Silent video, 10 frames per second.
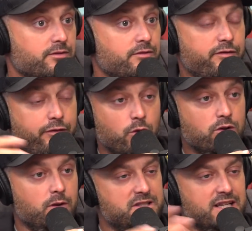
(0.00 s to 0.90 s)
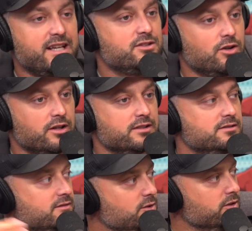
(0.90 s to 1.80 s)
full, which I guess
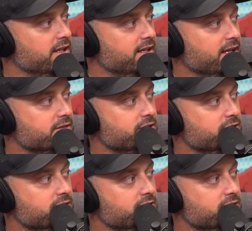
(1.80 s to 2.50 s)
Target's doing that now too.